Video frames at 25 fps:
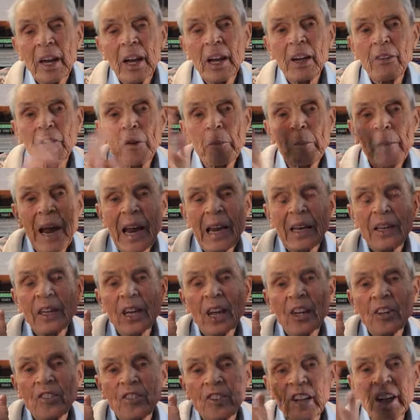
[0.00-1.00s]
And if a man
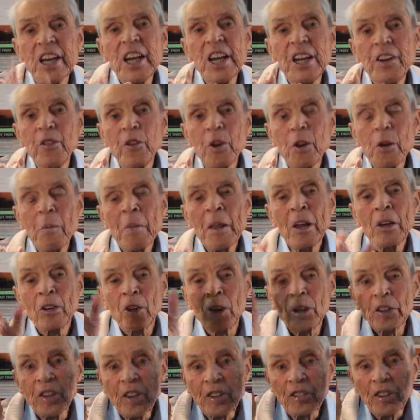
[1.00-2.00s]
does evil
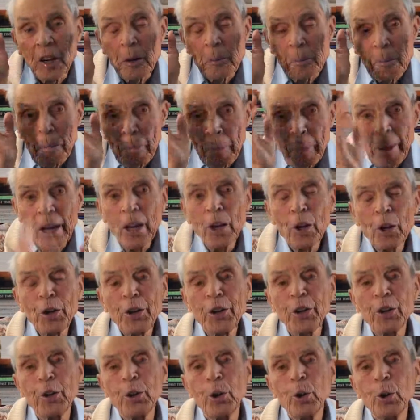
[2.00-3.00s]
because he's
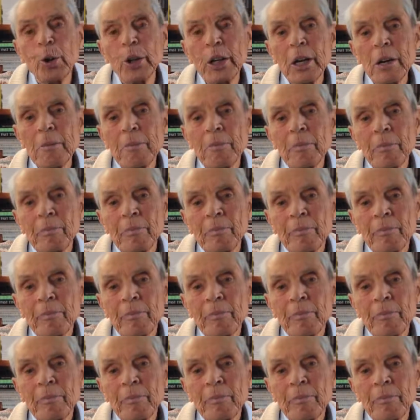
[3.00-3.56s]
compelled to do it,